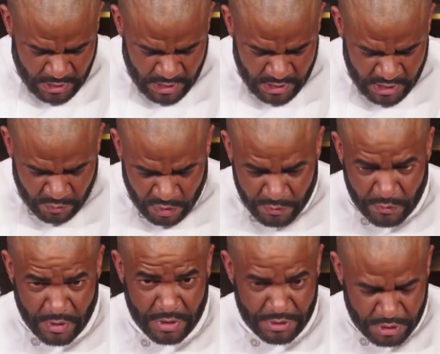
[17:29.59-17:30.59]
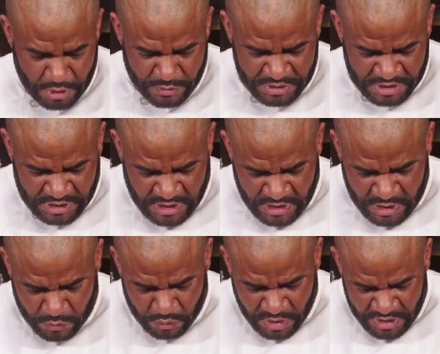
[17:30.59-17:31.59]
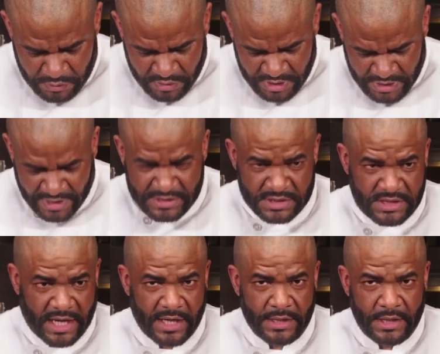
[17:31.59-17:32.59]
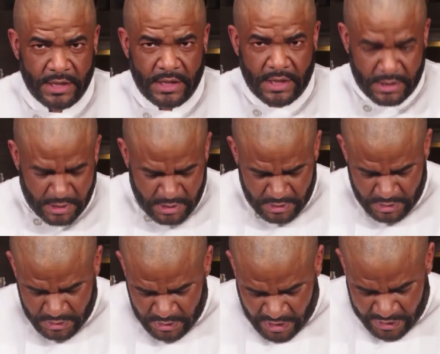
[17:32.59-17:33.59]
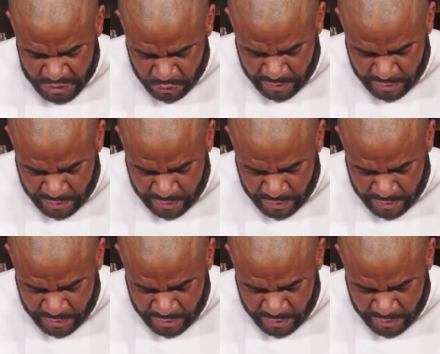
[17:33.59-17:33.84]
And then what we wanna do is just get in really, really nice and tight and get nice